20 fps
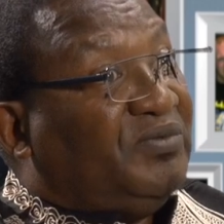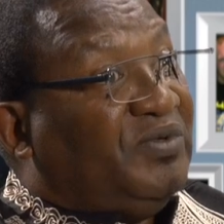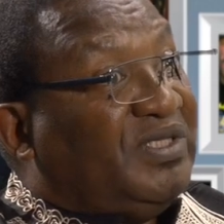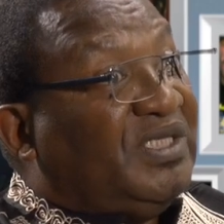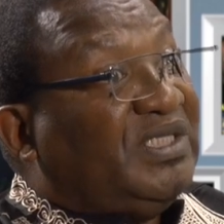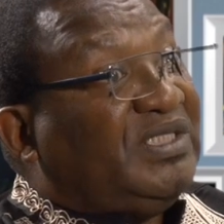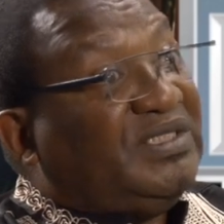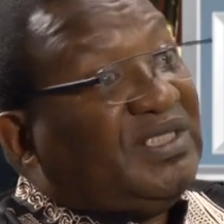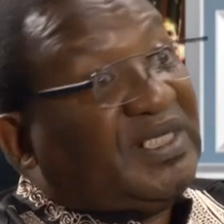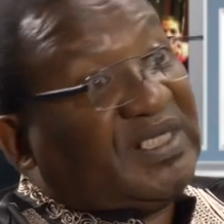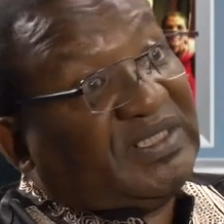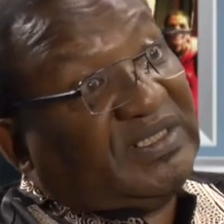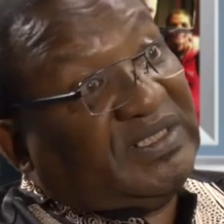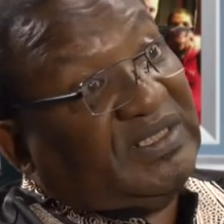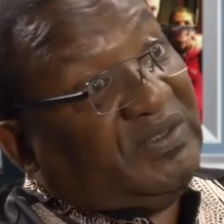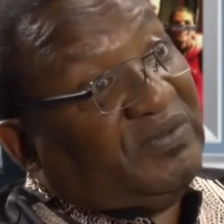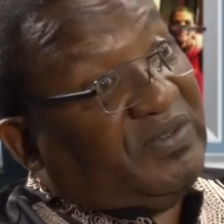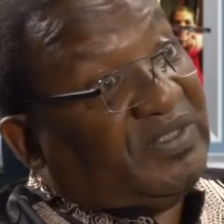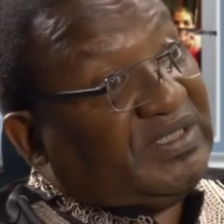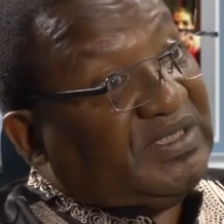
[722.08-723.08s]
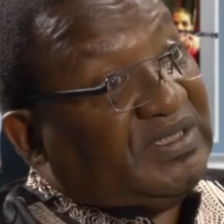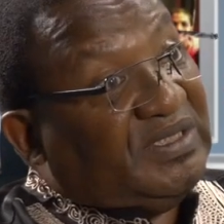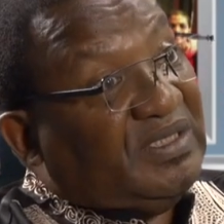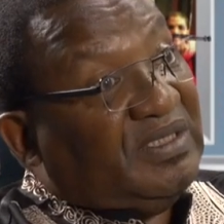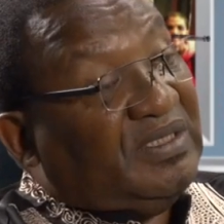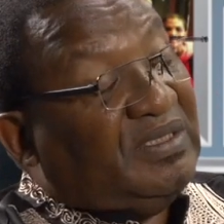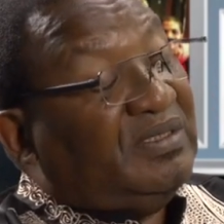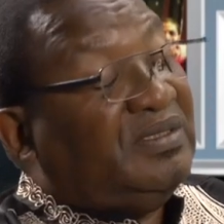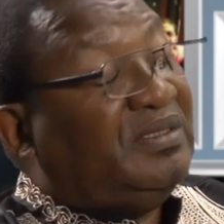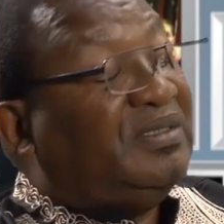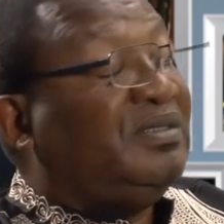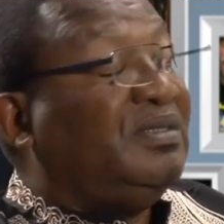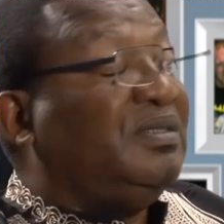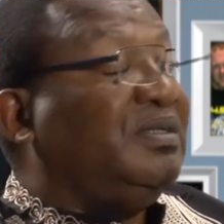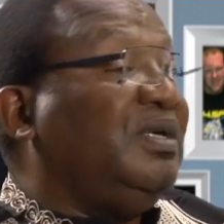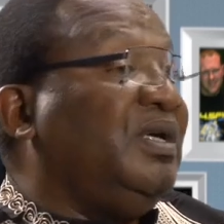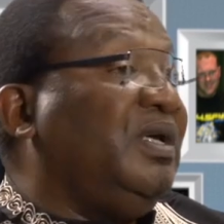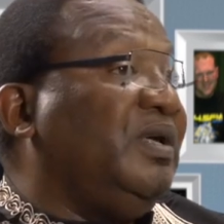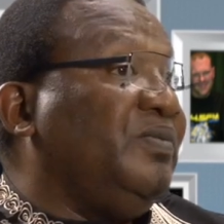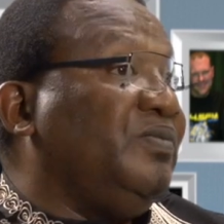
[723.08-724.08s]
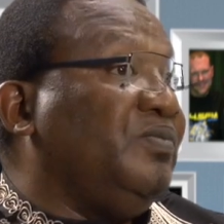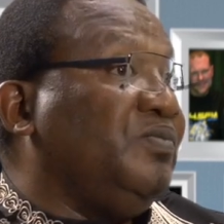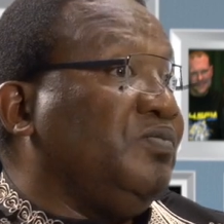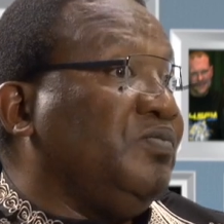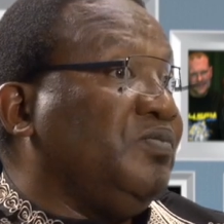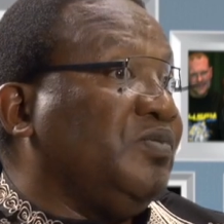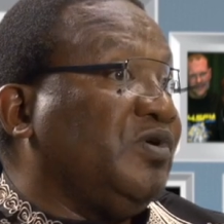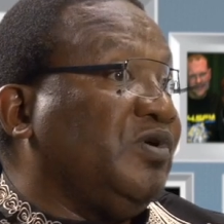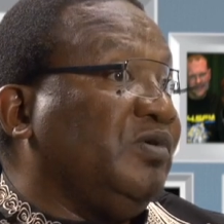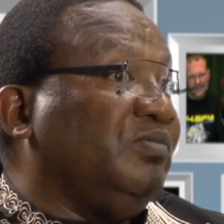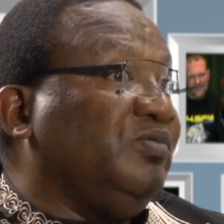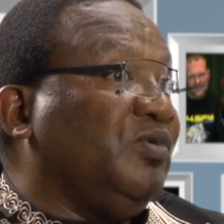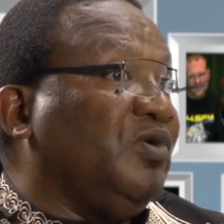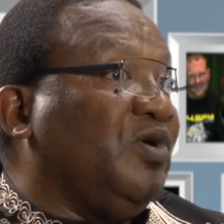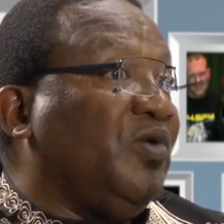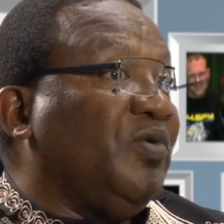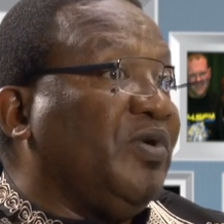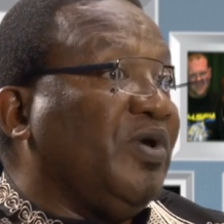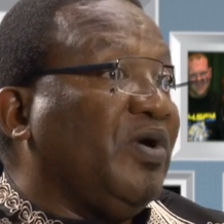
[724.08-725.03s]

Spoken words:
when the TRC was still going